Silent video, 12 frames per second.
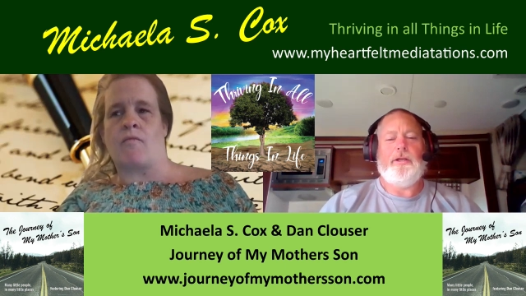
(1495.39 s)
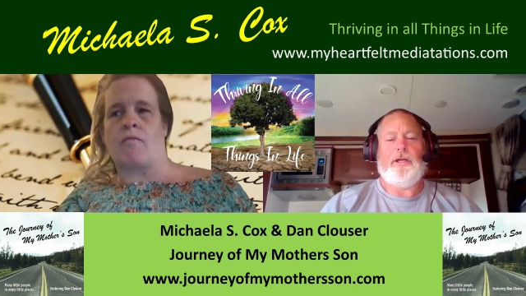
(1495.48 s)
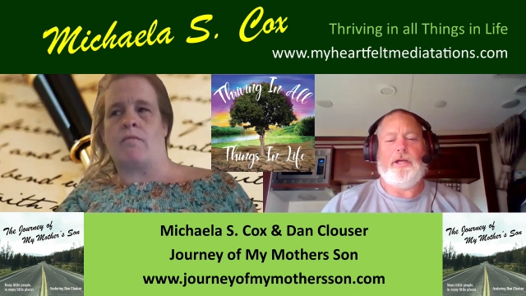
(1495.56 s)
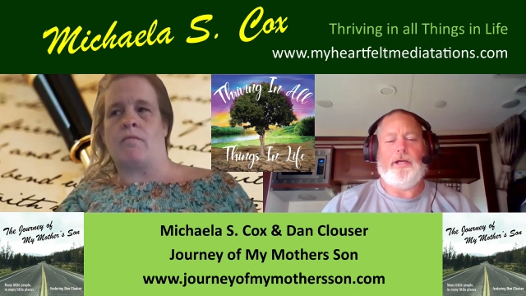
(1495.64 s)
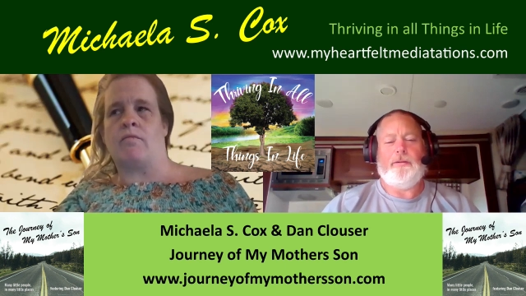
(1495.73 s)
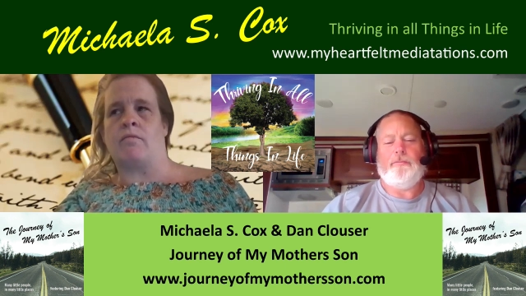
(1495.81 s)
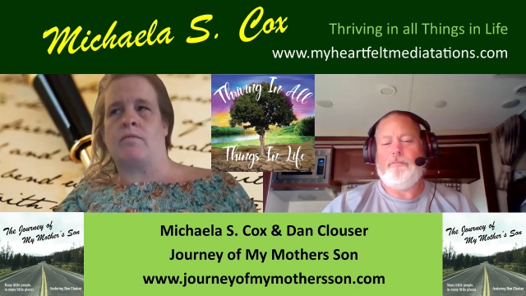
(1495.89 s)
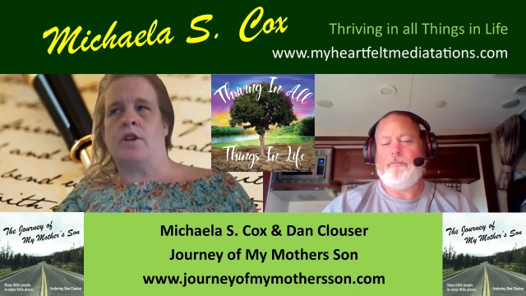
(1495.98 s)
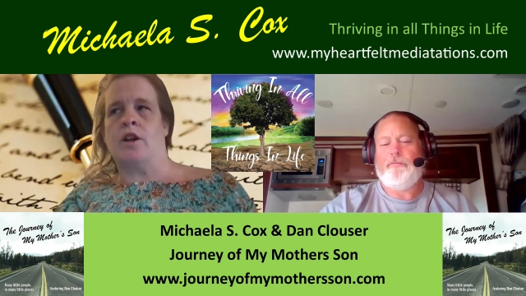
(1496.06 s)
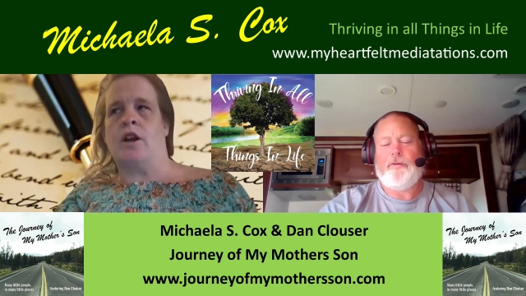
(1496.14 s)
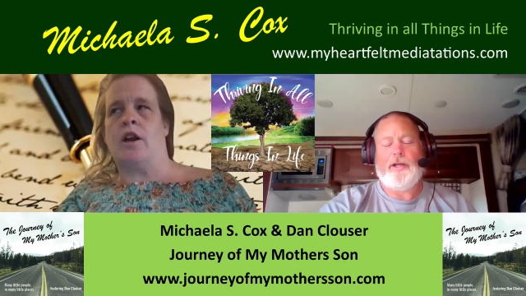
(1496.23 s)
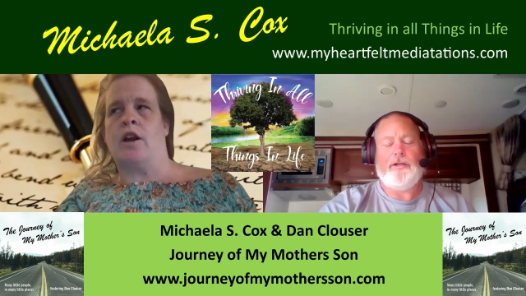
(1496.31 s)
Speaker 1: um,
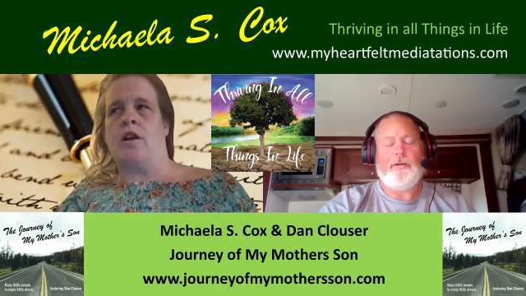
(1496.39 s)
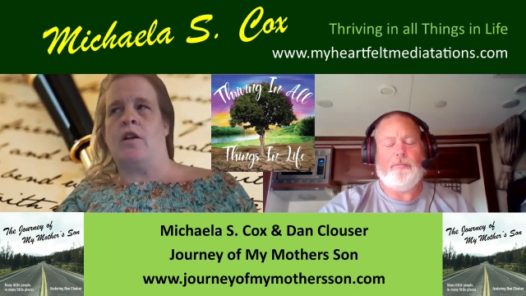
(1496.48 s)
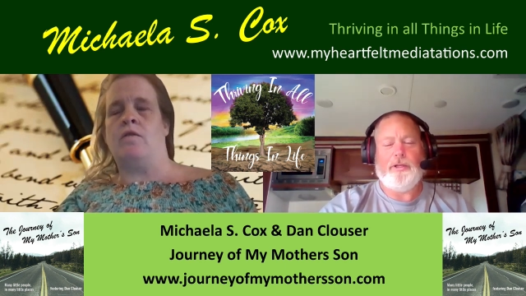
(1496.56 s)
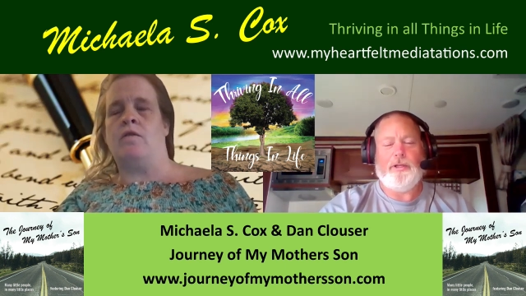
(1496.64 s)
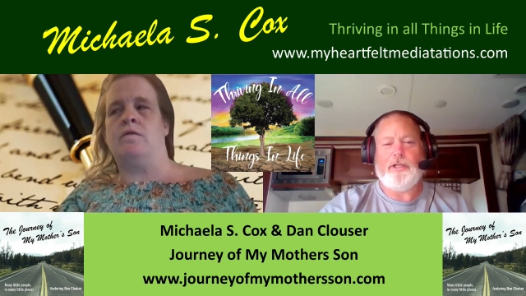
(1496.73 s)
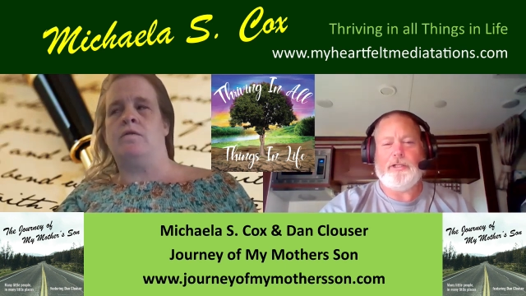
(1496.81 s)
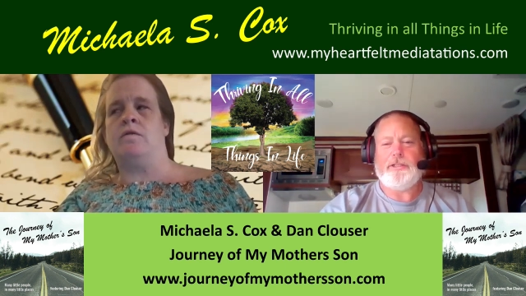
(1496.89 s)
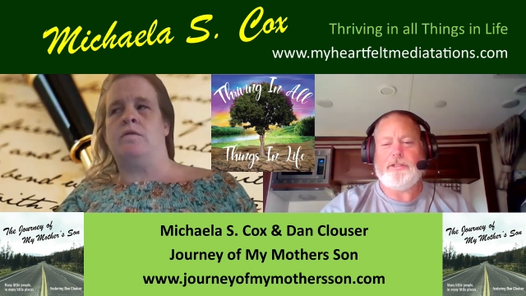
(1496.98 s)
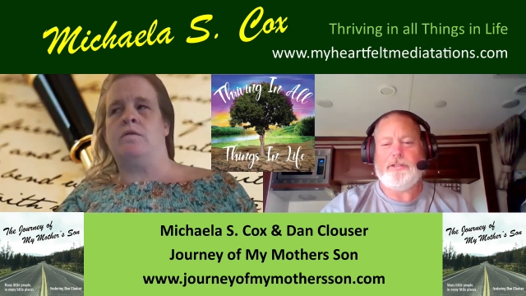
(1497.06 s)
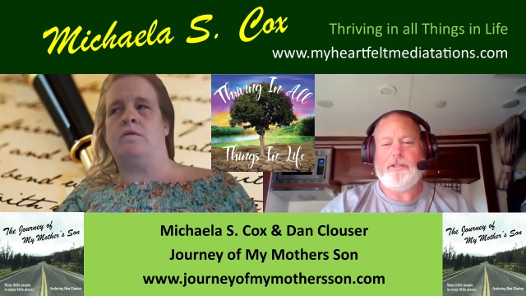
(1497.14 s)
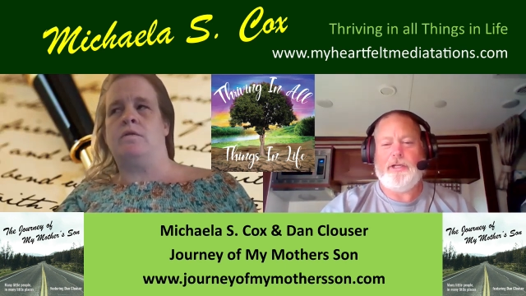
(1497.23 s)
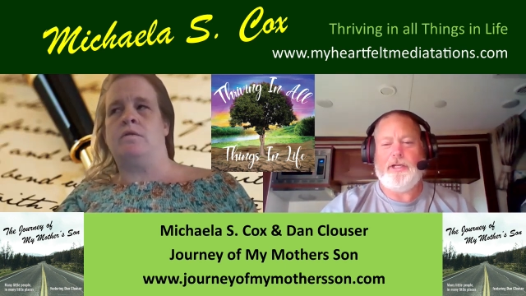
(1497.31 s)
find your
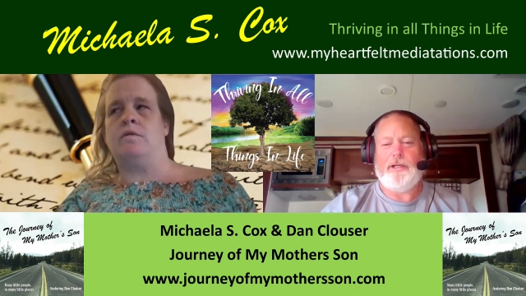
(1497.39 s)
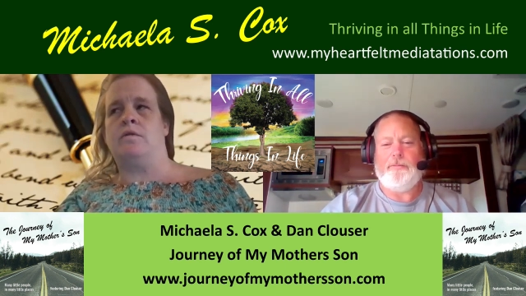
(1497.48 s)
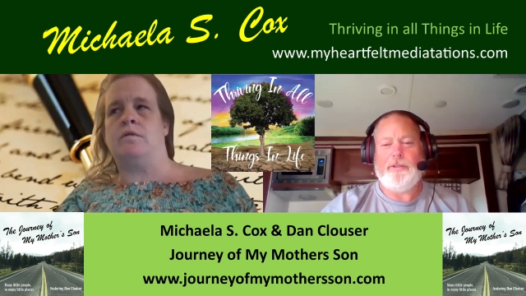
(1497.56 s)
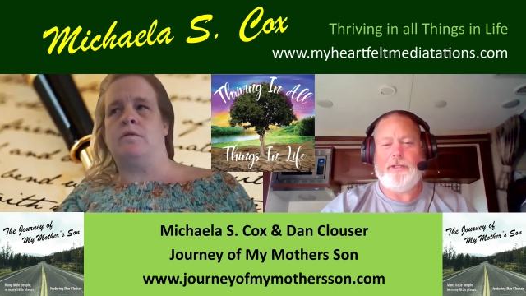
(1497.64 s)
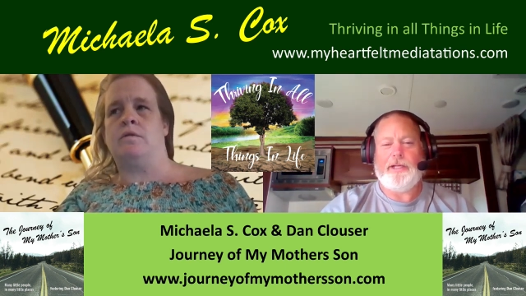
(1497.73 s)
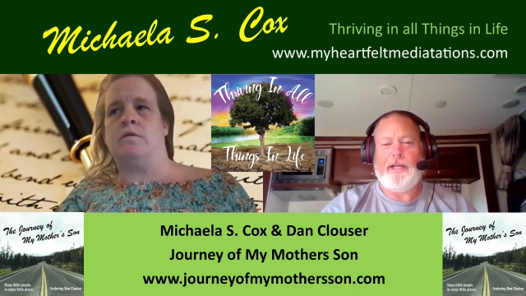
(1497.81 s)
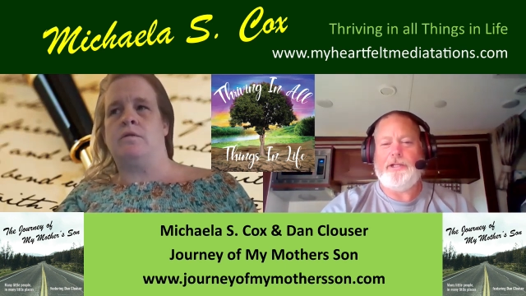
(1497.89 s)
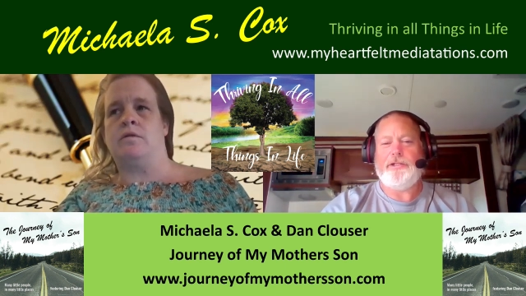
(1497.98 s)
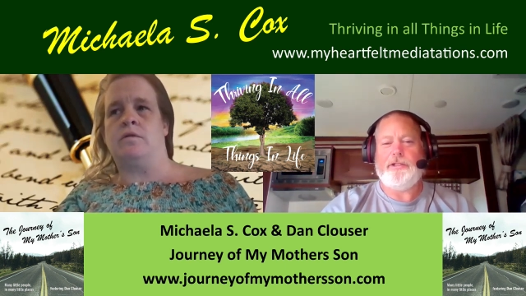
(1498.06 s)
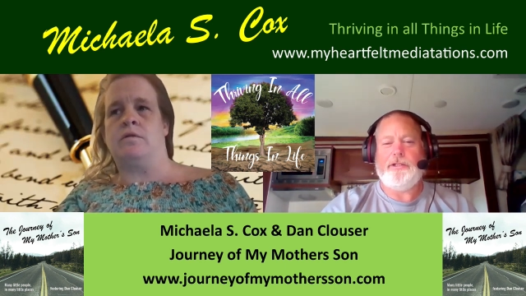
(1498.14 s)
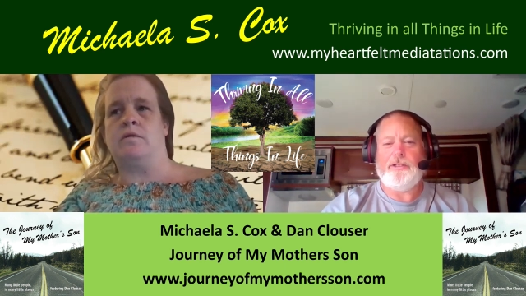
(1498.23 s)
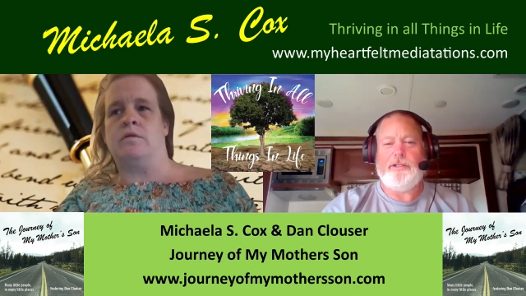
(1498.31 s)
books, um, engage
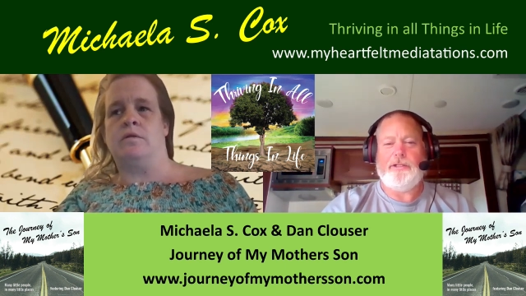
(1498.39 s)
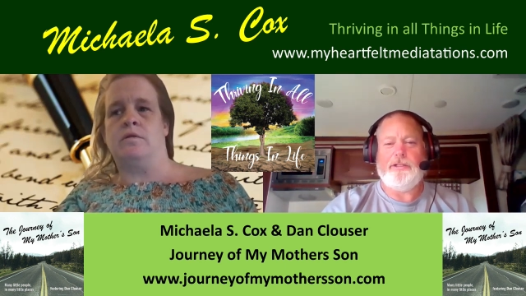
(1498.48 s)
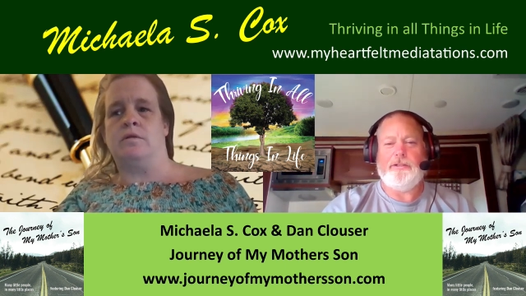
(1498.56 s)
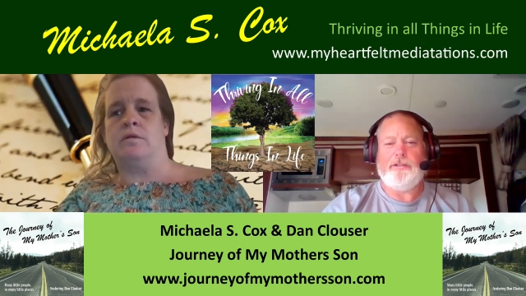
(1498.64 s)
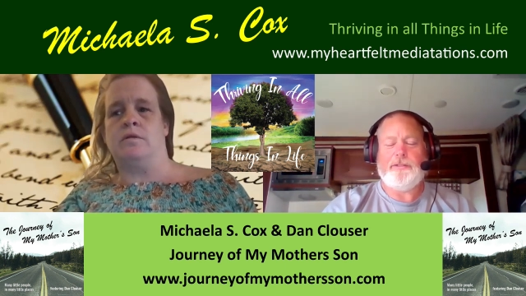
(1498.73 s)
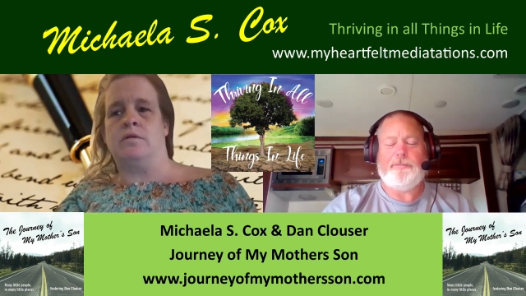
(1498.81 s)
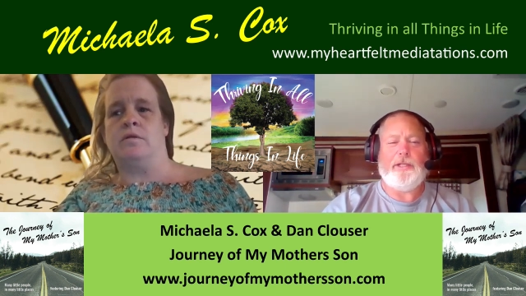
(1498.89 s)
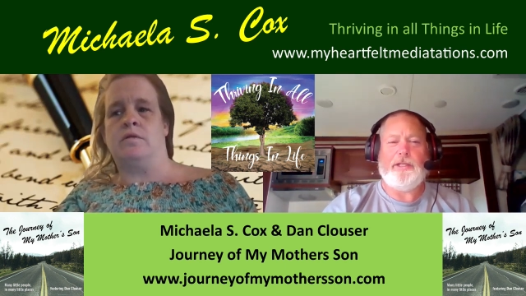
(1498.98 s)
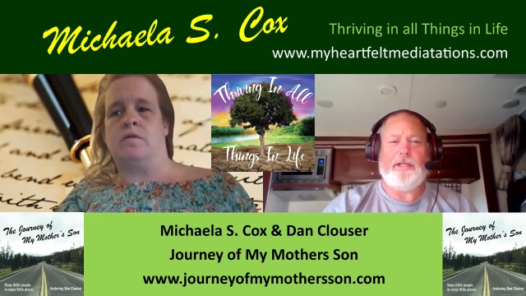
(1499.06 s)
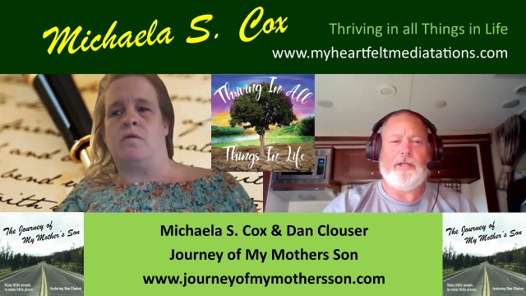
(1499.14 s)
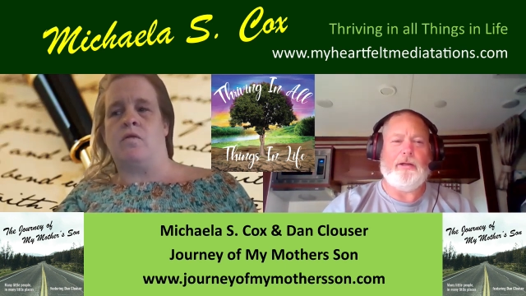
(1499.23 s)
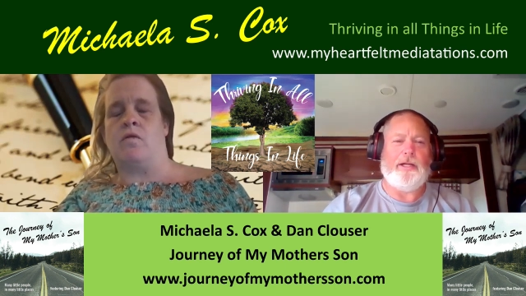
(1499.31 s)
you in
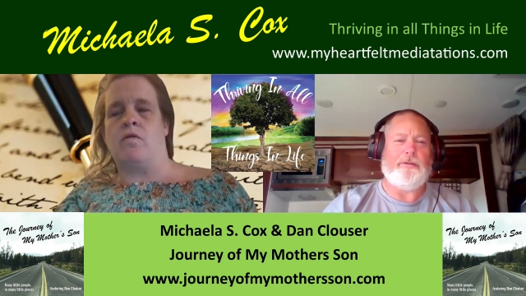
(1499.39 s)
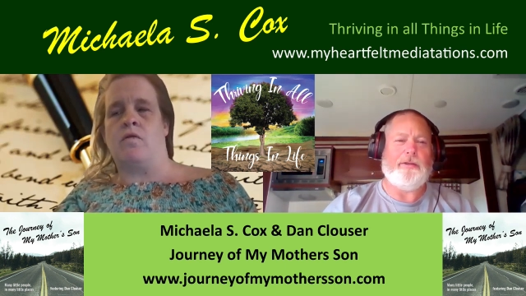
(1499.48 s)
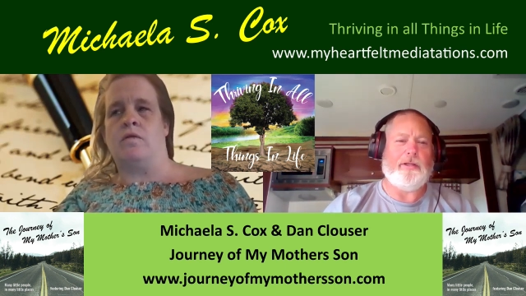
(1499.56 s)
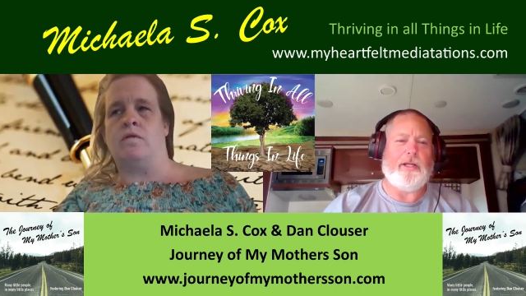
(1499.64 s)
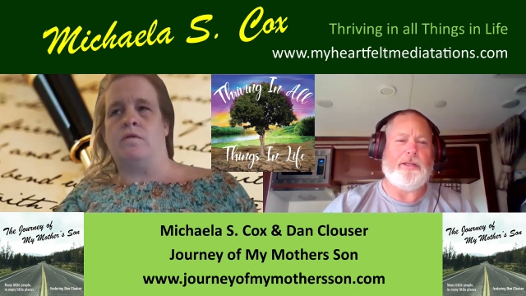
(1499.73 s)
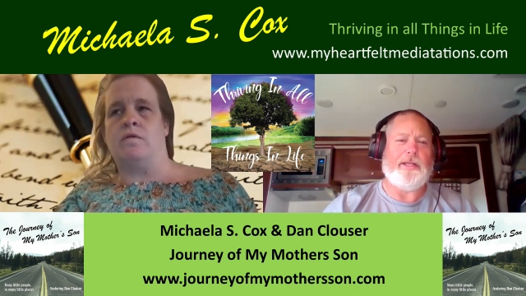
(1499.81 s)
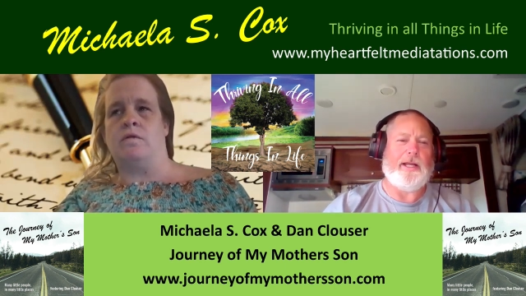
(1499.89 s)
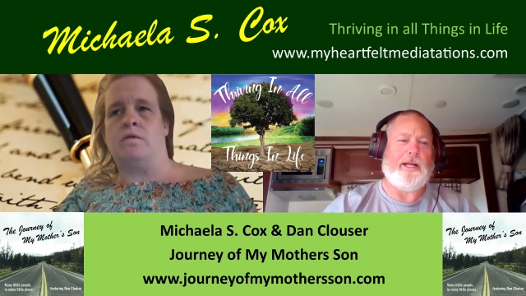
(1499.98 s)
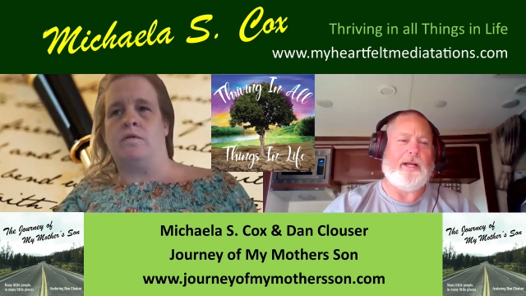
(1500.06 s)
speaking or anything like that?